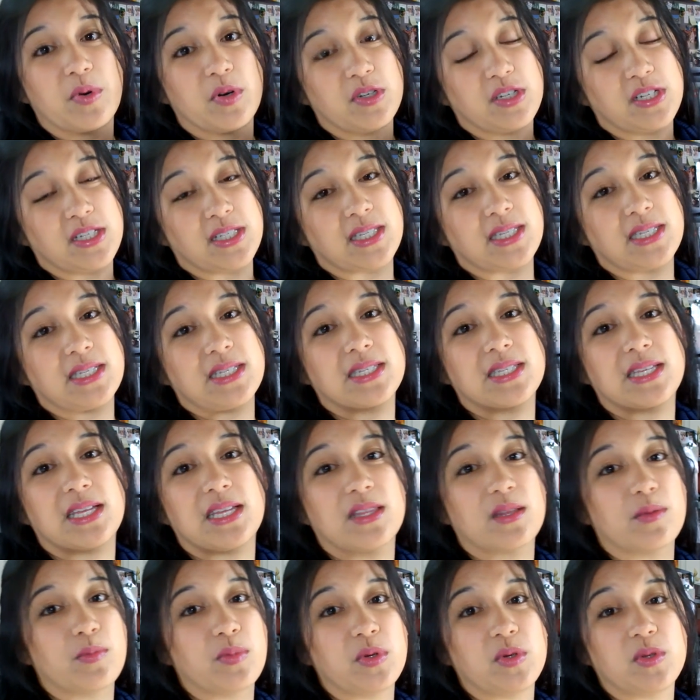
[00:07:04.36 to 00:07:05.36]
purchases
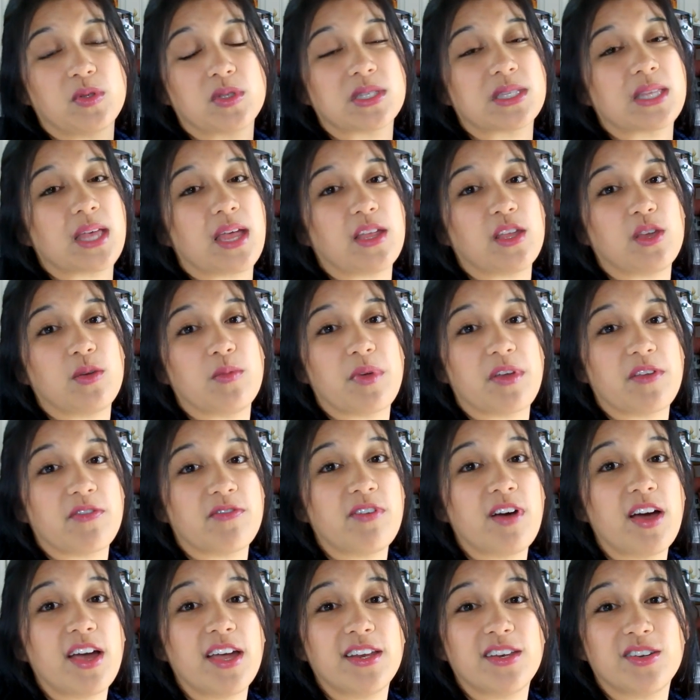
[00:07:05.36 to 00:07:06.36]
in the booths that you may
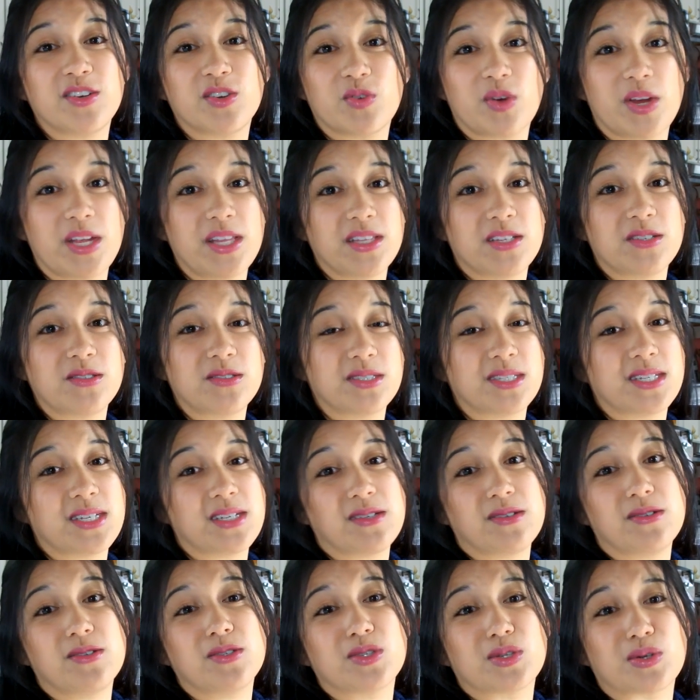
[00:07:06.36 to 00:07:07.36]
find great little
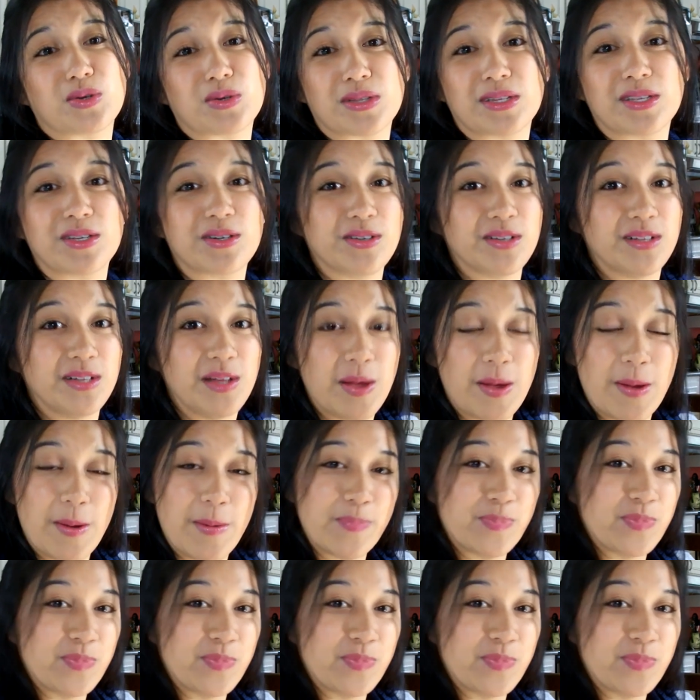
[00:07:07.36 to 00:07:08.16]
deals or little